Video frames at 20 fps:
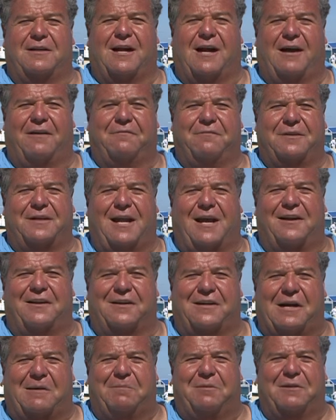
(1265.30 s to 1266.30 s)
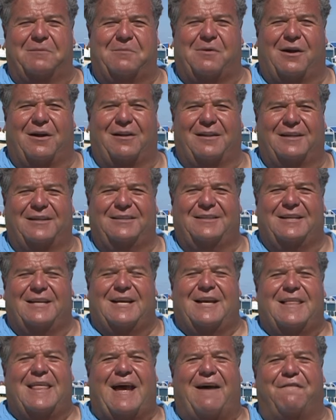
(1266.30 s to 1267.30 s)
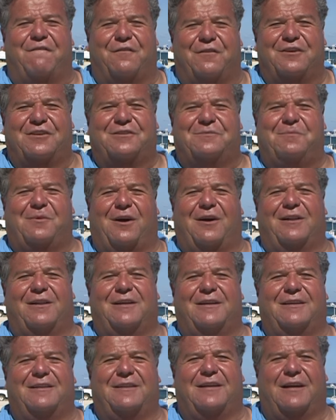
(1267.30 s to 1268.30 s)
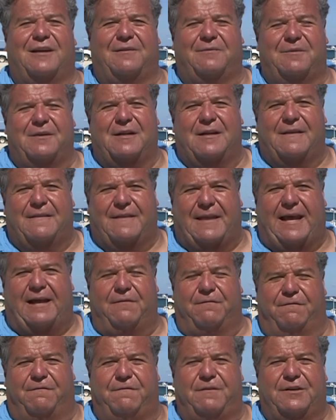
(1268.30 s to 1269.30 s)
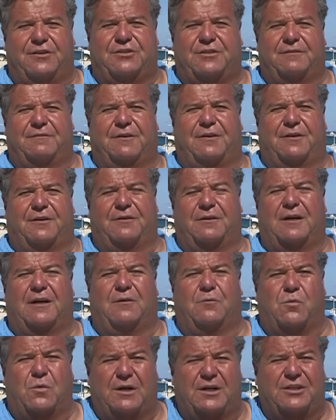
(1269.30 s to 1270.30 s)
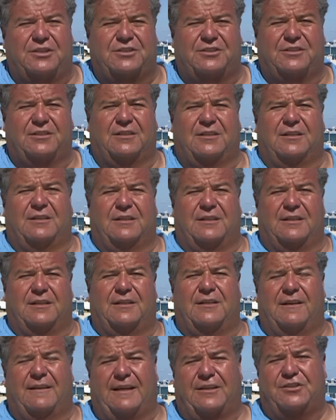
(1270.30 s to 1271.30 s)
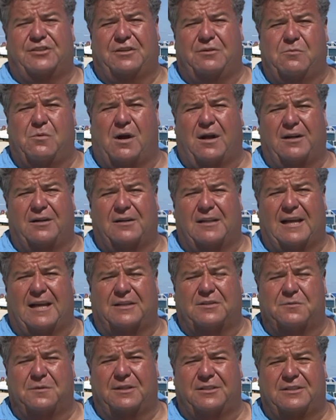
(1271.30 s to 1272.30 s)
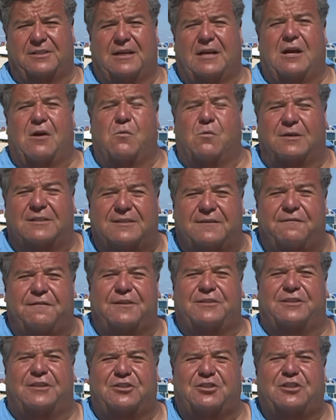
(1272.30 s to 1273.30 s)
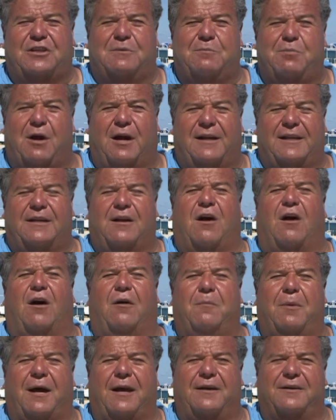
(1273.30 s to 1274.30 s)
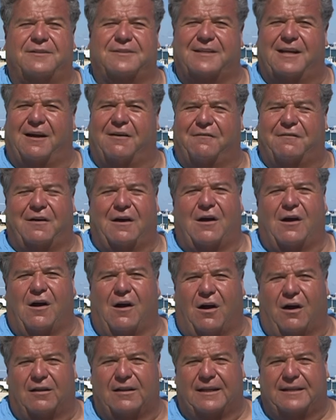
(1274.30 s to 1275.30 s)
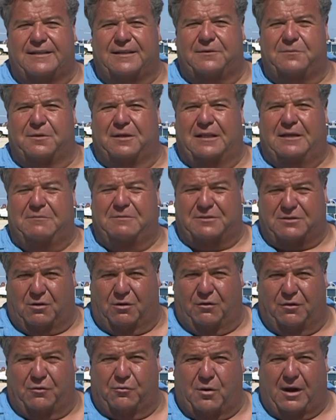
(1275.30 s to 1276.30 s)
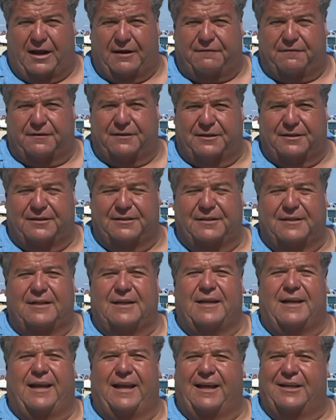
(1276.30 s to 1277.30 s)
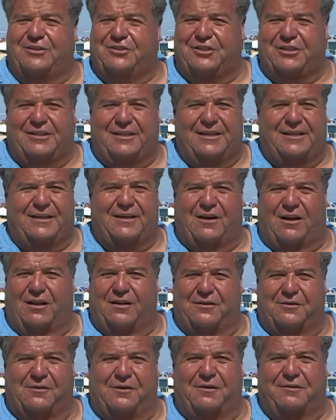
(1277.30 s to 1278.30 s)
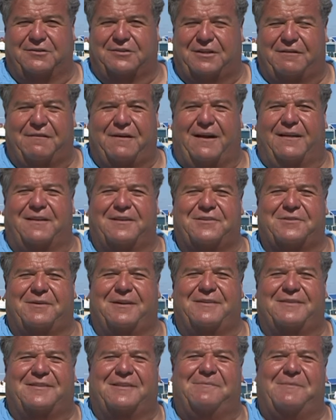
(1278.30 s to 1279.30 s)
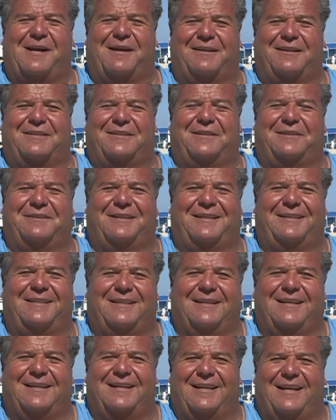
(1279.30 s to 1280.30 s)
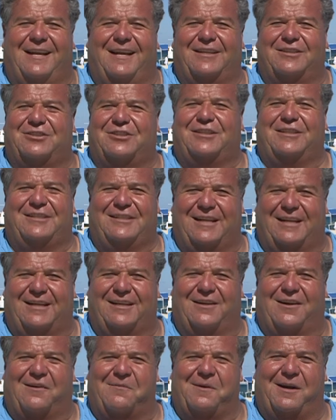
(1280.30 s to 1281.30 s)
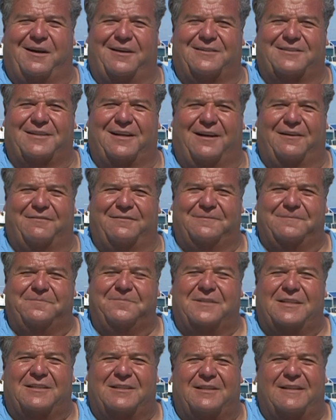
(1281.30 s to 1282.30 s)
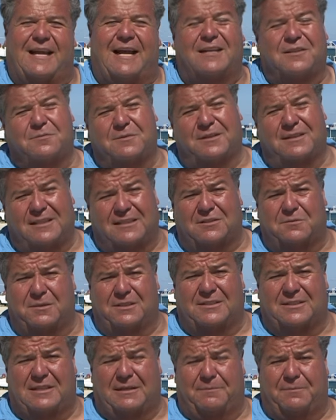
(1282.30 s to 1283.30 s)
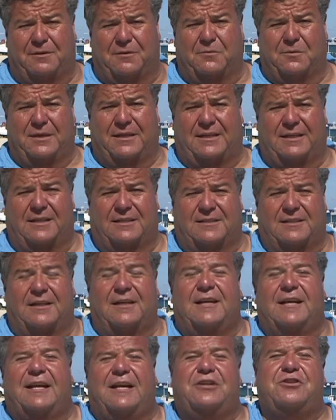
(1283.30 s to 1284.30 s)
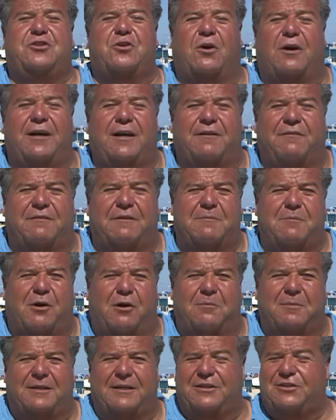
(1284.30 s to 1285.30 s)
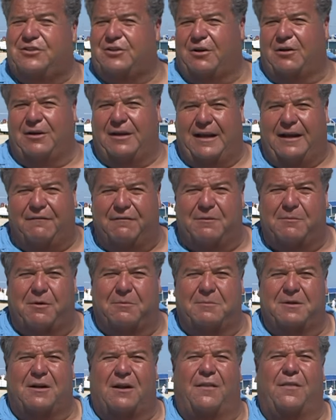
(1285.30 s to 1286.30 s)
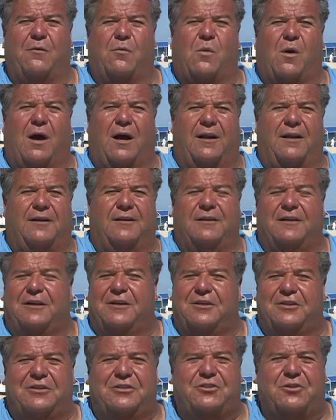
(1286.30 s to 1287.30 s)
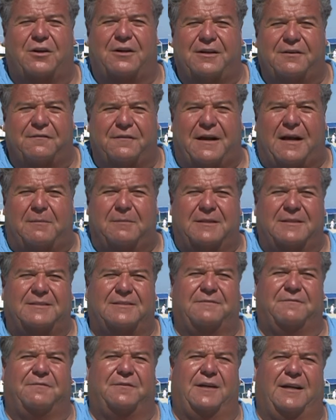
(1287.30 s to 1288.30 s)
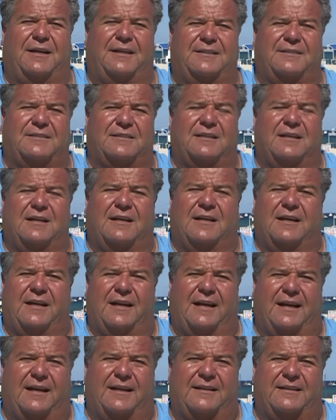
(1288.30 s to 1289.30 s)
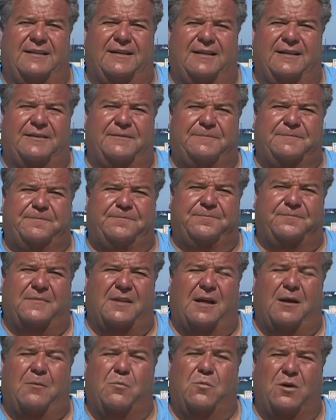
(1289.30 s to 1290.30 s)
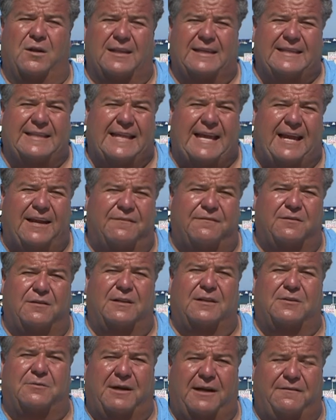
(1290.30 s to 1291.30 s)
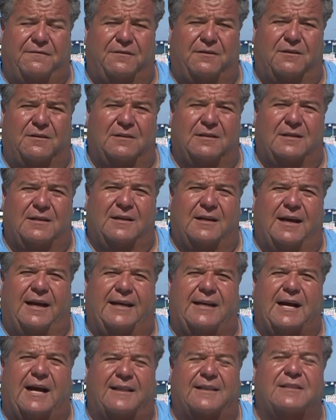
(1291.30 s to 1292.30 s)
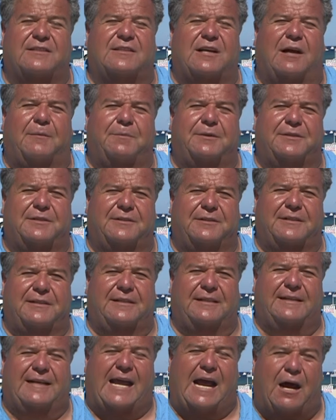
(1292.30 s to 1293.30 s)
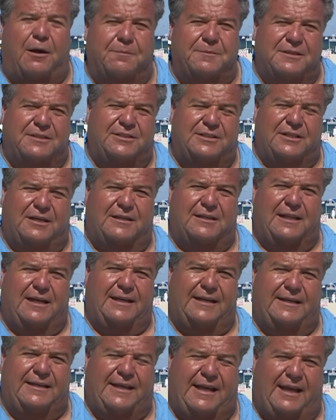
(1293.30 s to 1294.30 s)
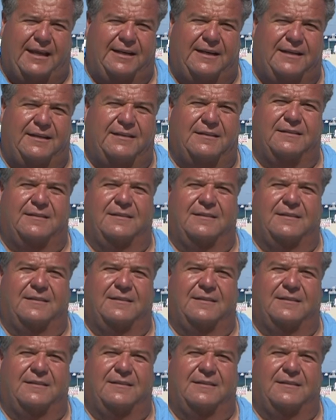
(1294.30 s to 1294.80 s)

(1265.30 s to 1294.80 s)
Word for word: it off. We got her a couple of marlin. That first marlin, that fish of her wish, you know, that she wanted, her last wish, was the fish that she brought in all by herself. All I did really was hold the rod for her, and she did it all on her own. She found the strength somehow to do it, and she did it all by herself. So that's what this week's tip of the week is. Enjoy every moment on the water, enjoy your families and friends, and I'm really thankful and grateful I got this opportunity to help this young lady, Katie,